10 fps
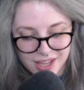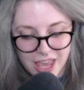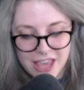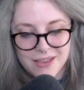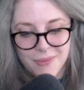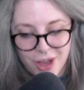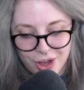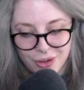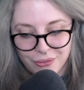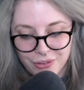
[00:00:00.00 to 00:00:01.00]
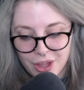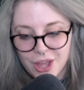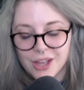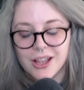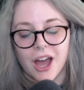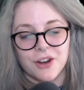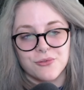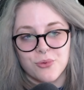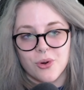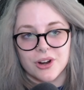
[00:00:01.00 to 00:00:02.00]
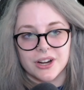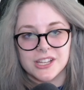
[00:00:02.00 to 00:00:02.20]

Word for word: game of God of War,